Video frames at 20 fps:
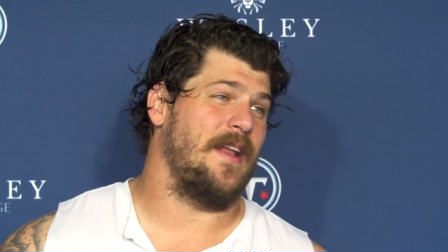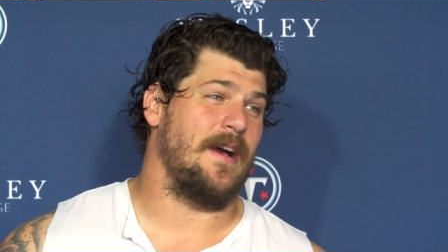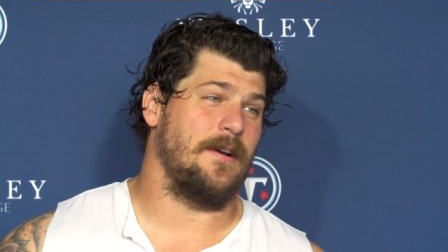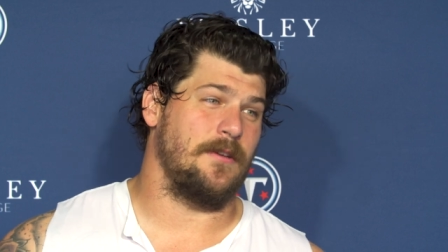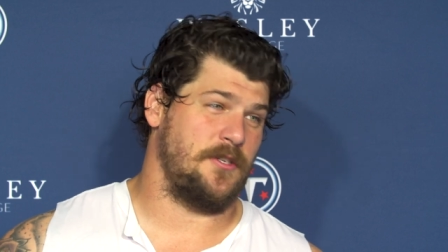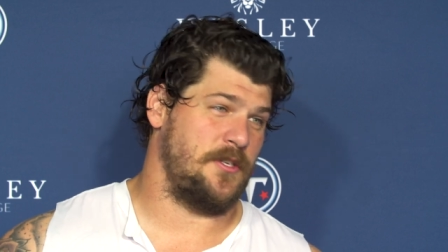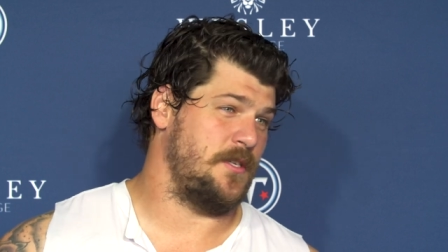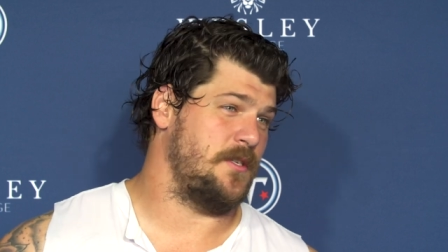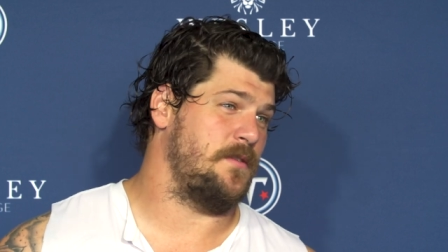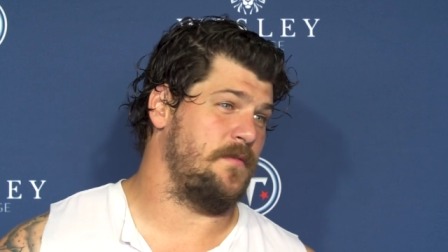and how
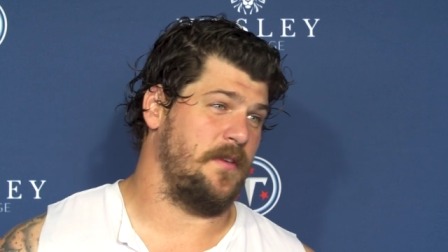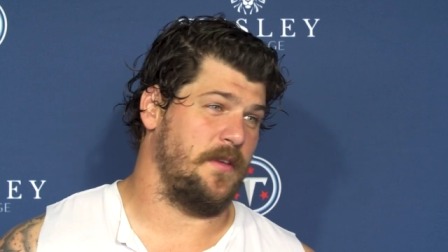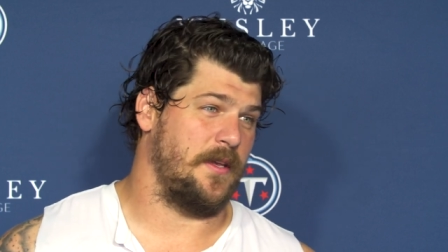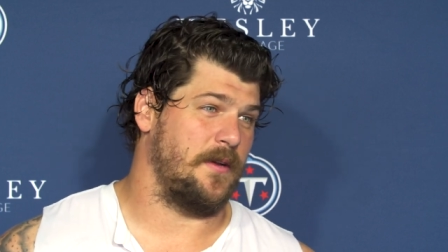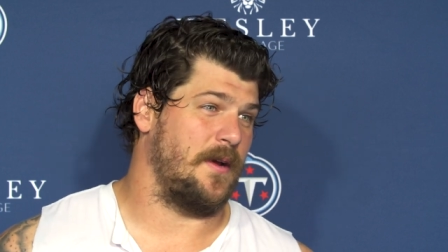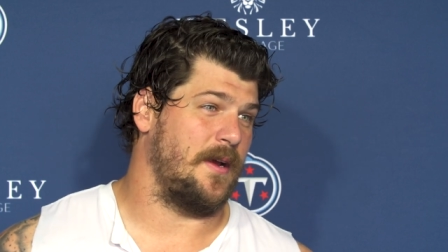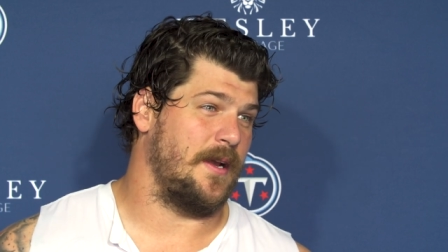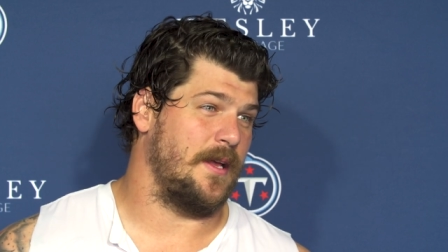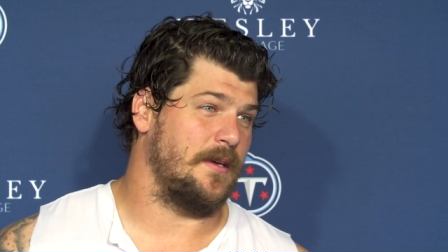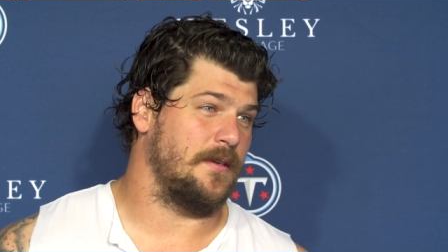she's feeling
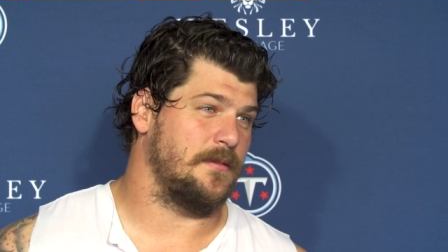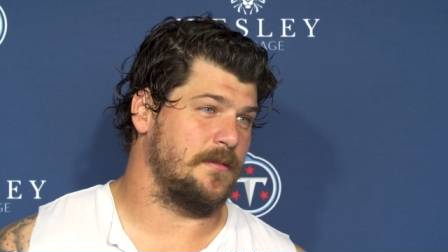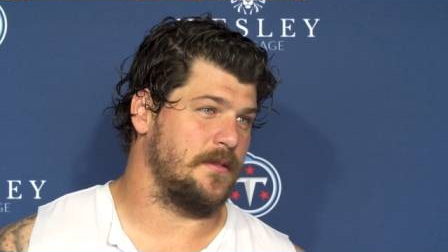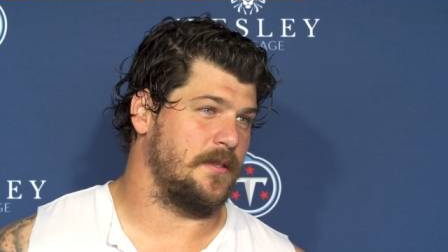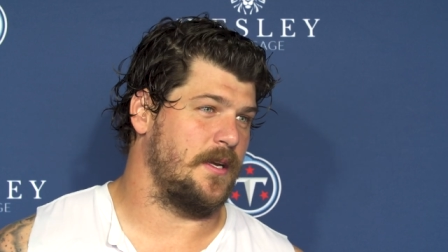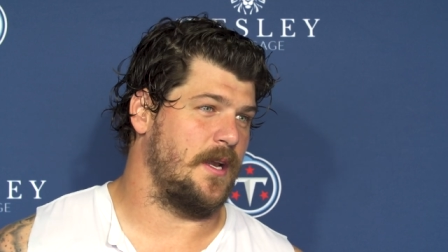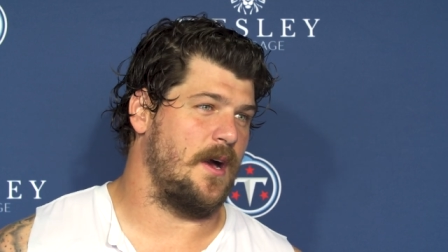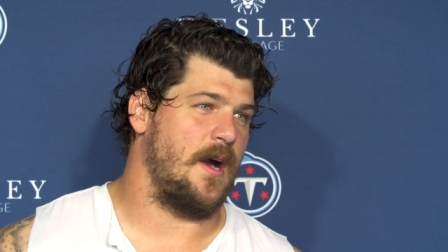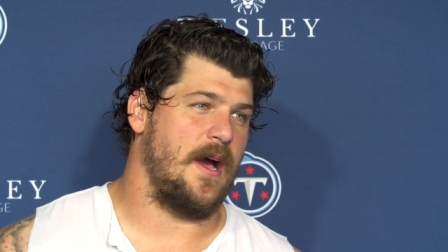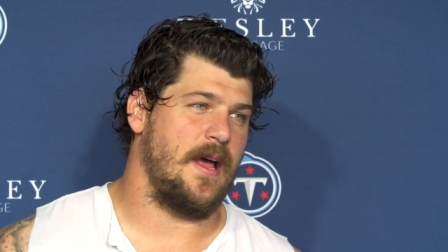right now.
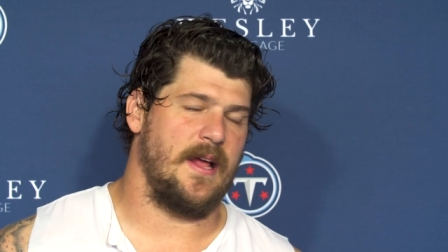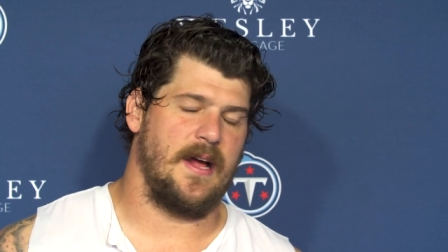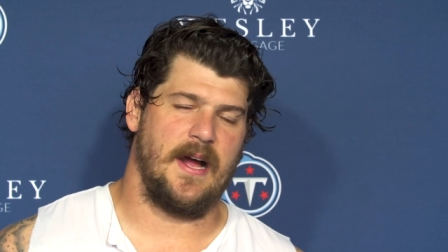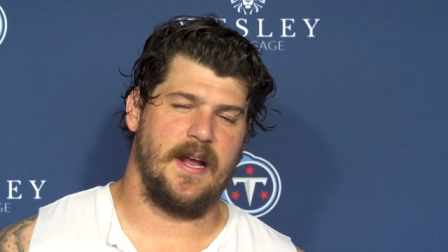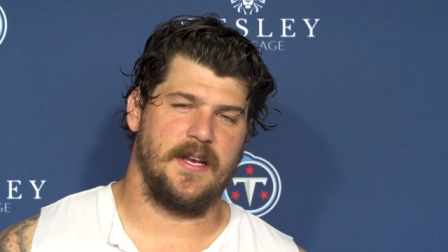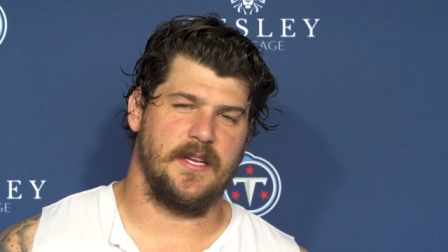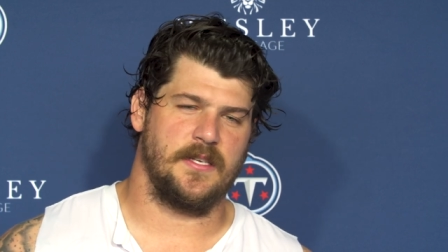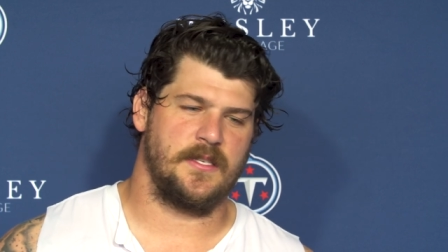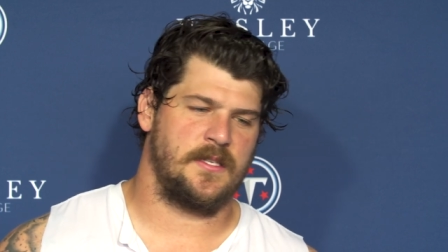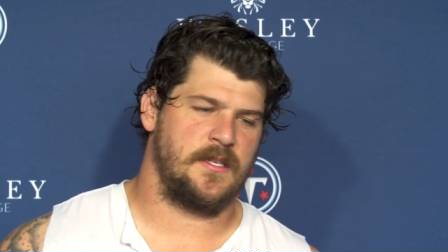You know, I
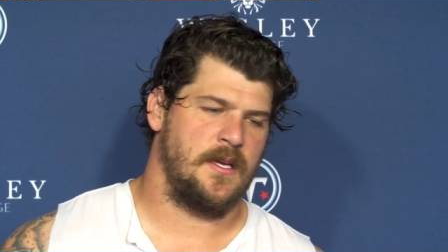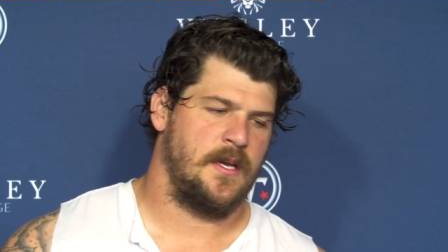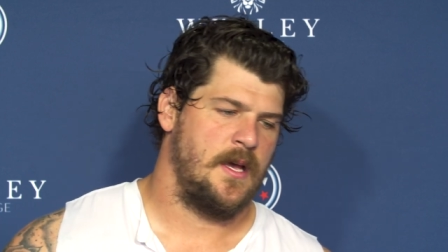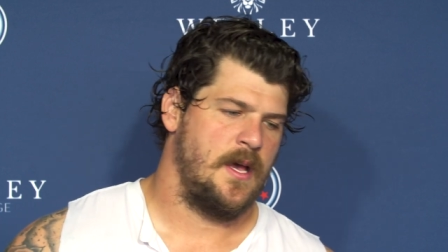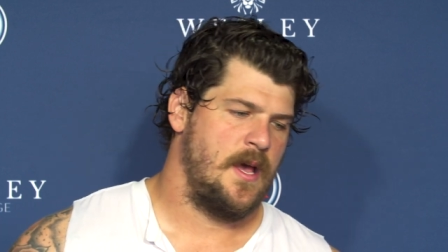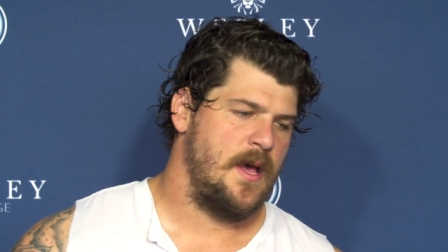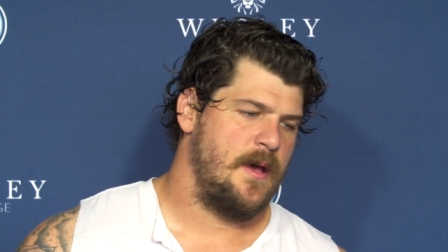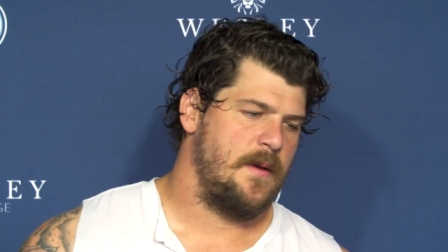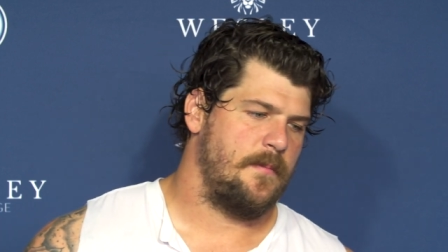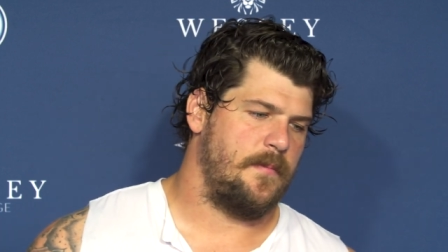just,
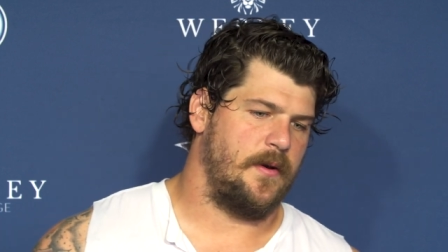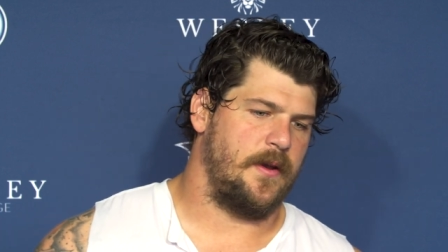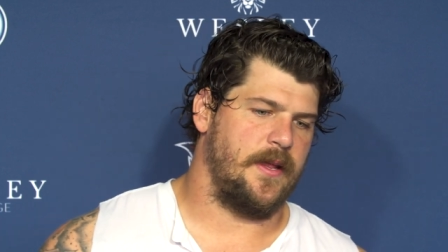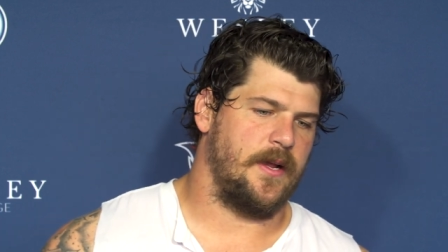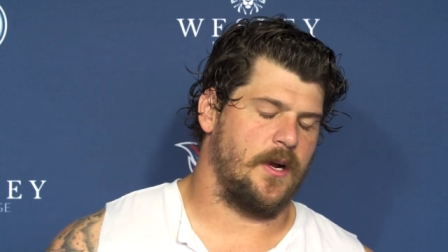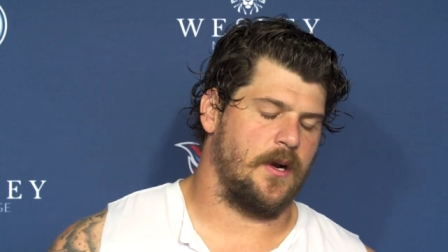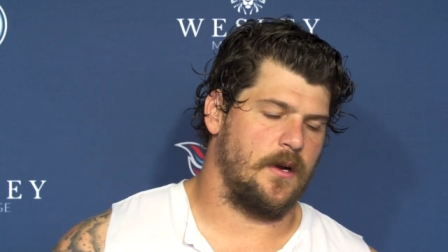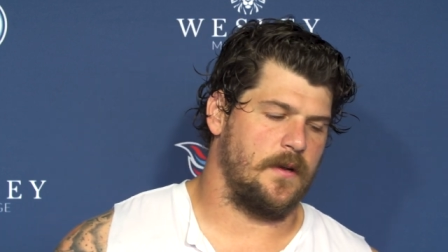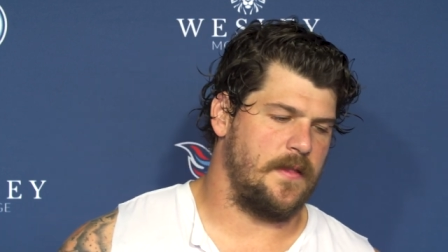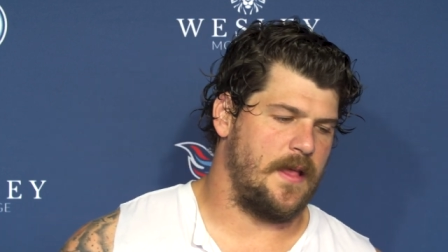putting
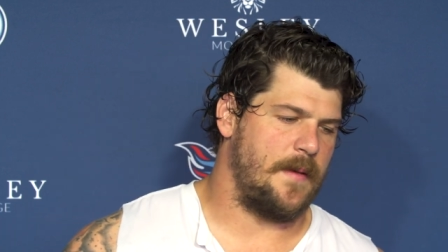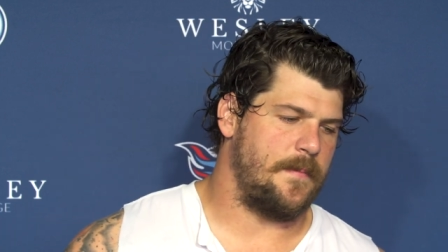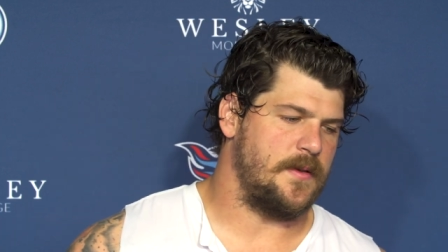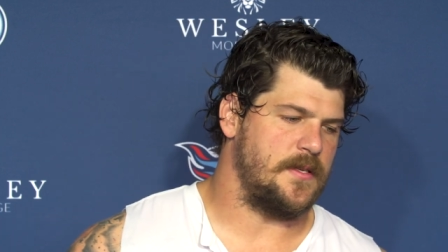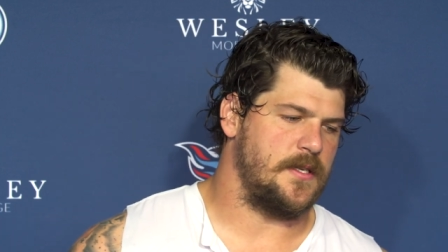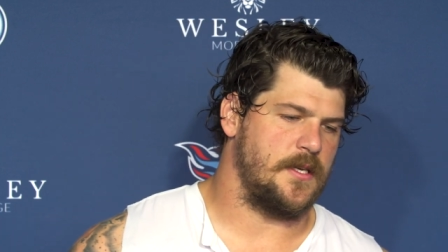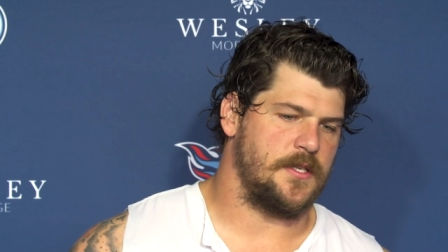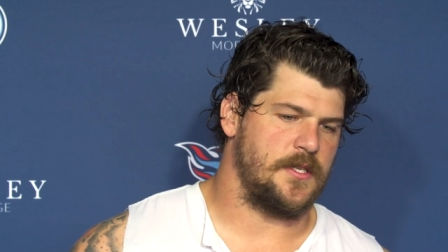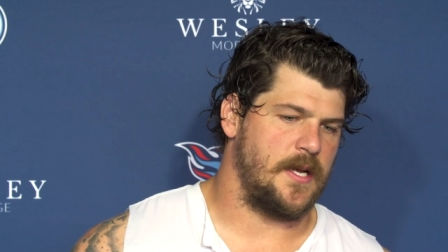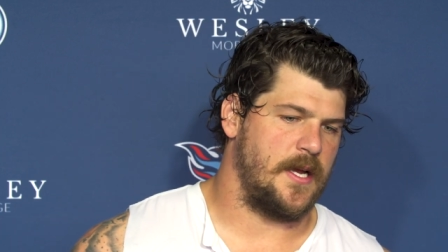her in that
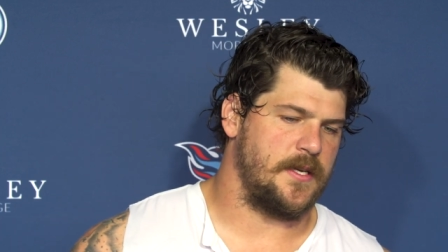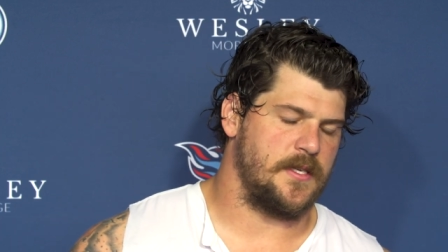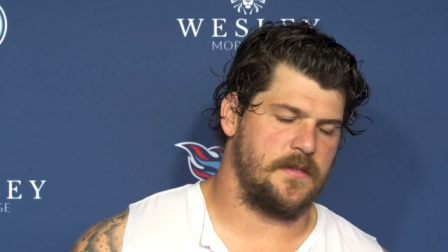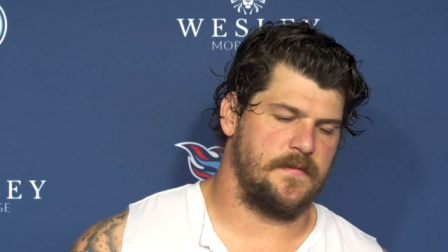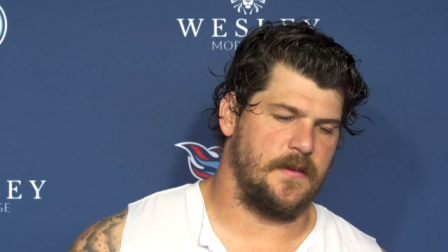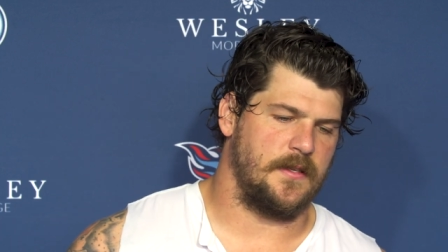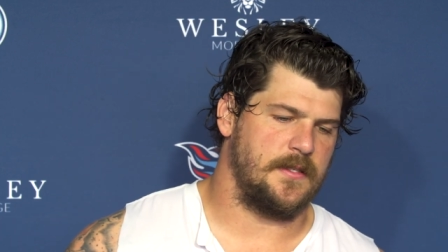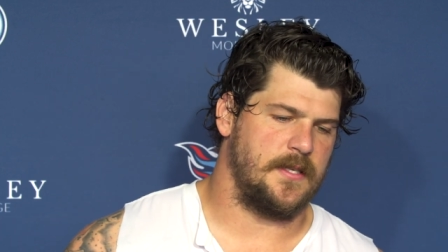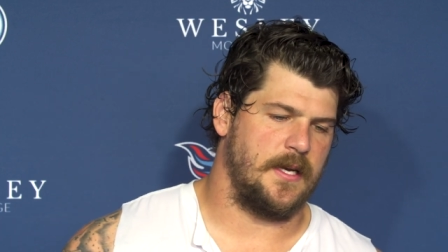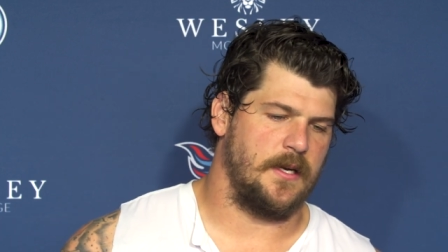position, I just
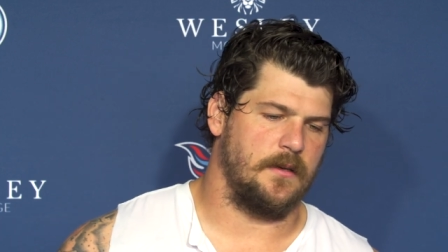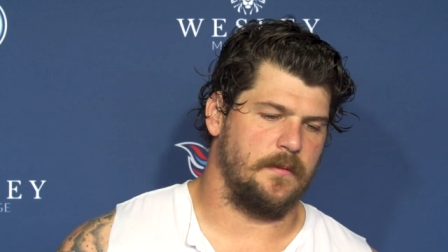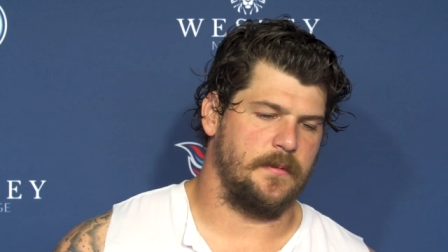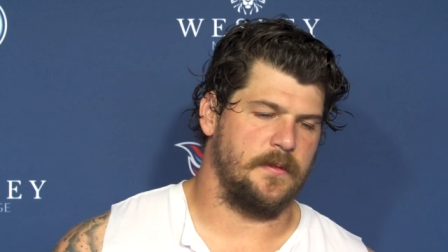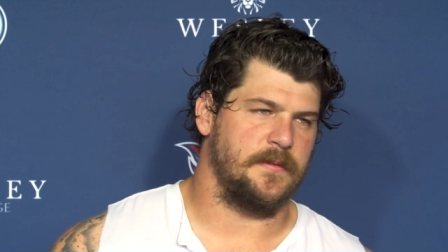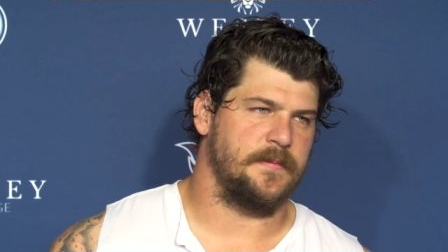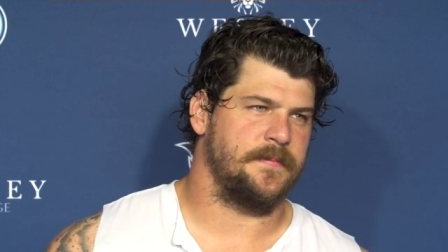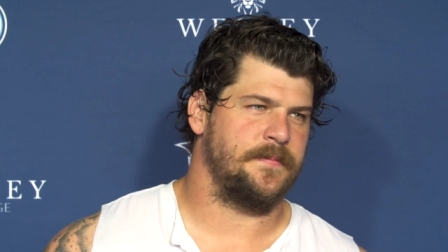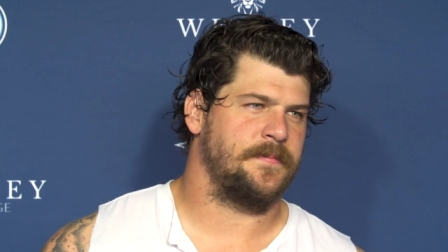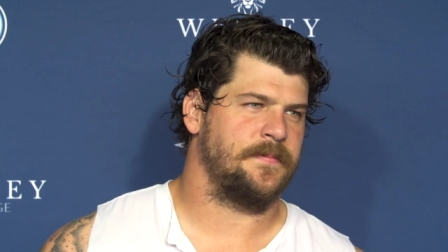felt
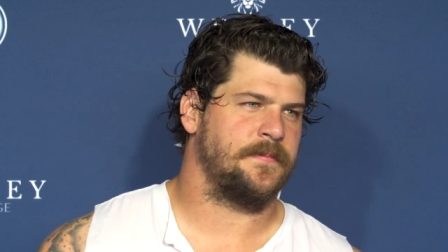terrible.